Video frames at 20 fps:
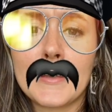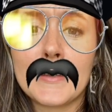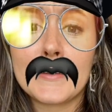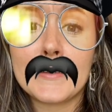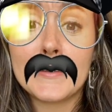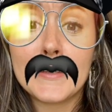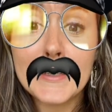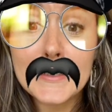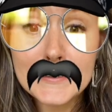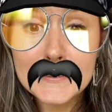
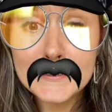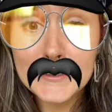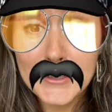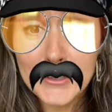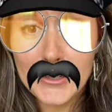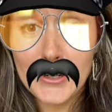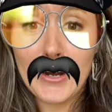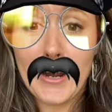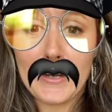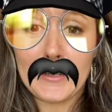This
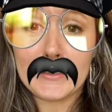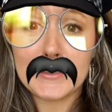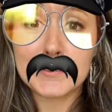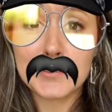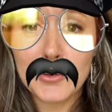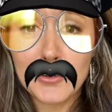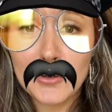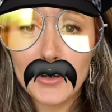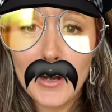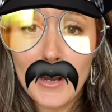year at
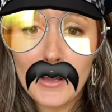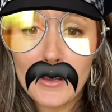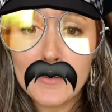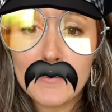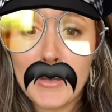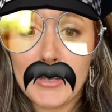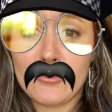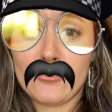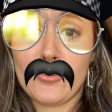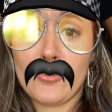Explorer
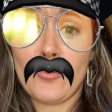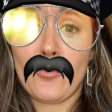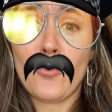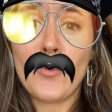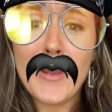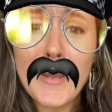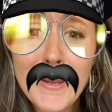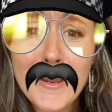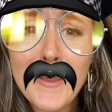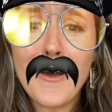Elementary,
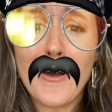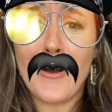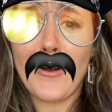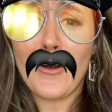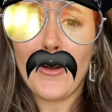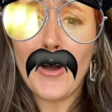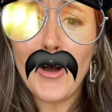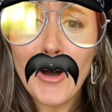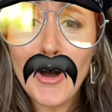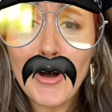we are
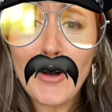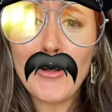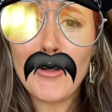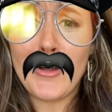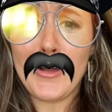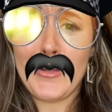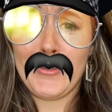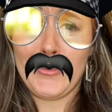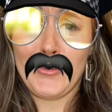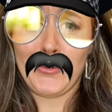all
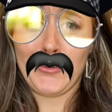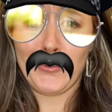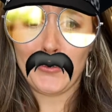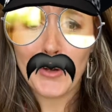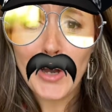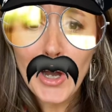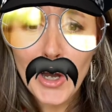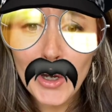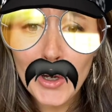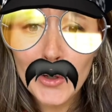on the
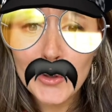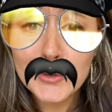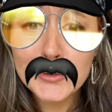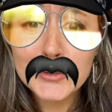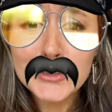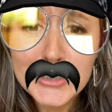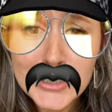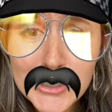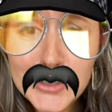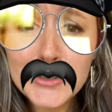road
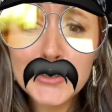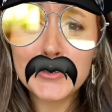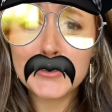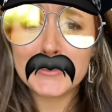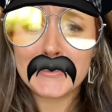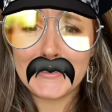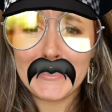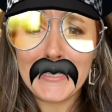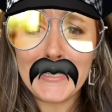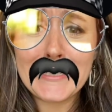to
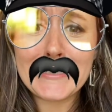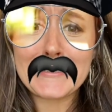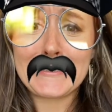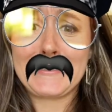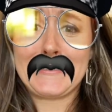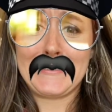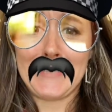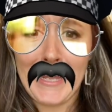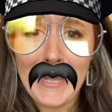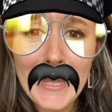
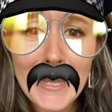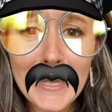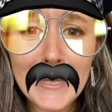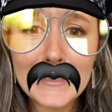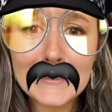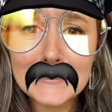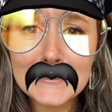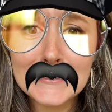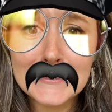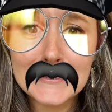
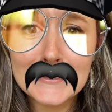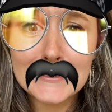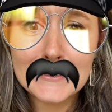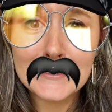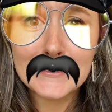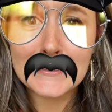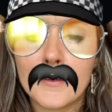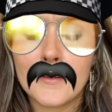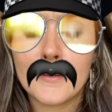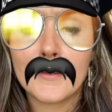success.
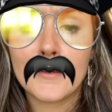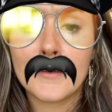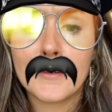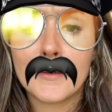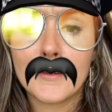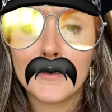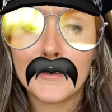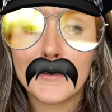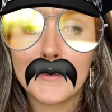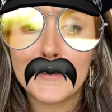
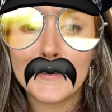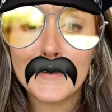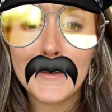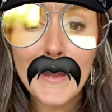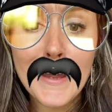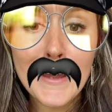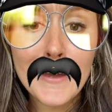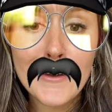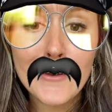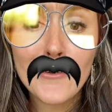
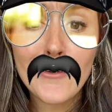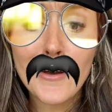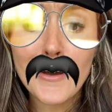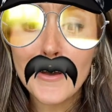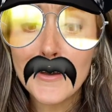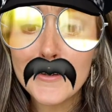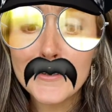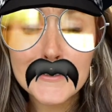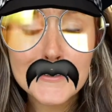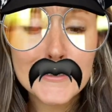Now,
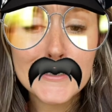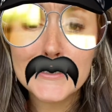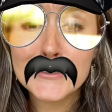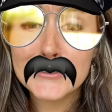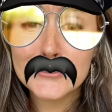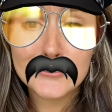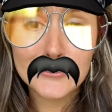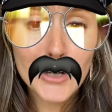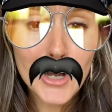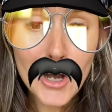on
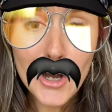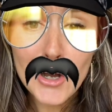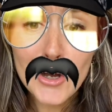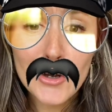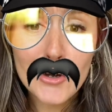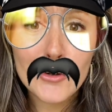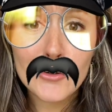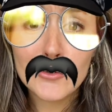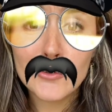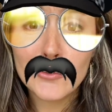this
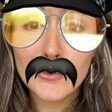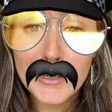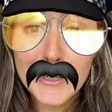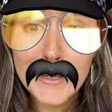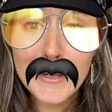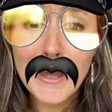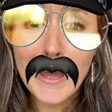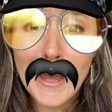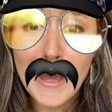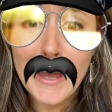road,
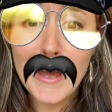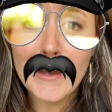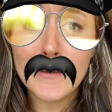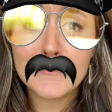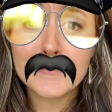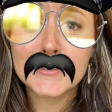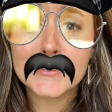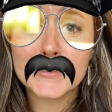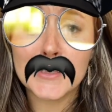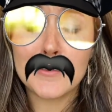we
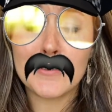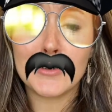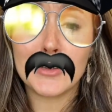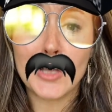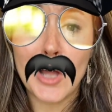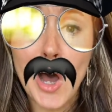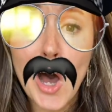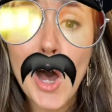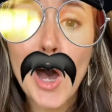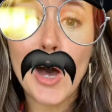have some
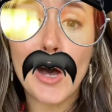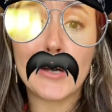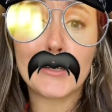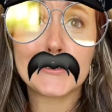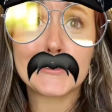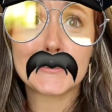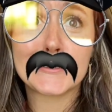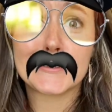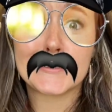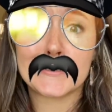
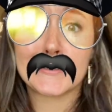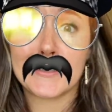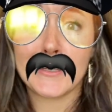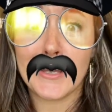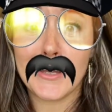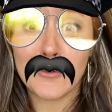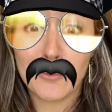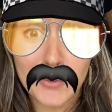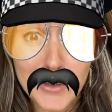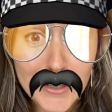laws,
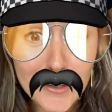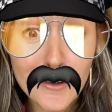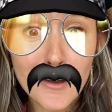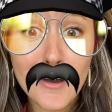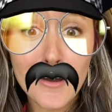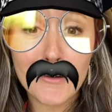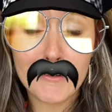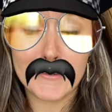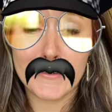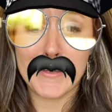and we
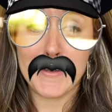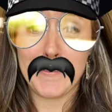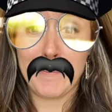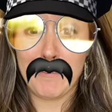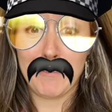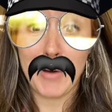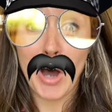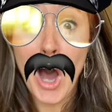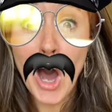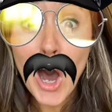call them
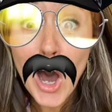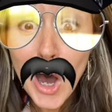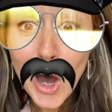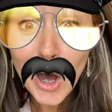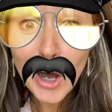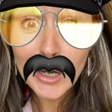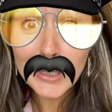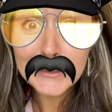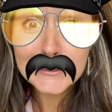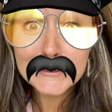
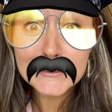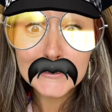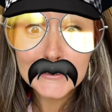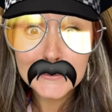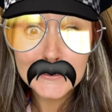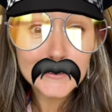pause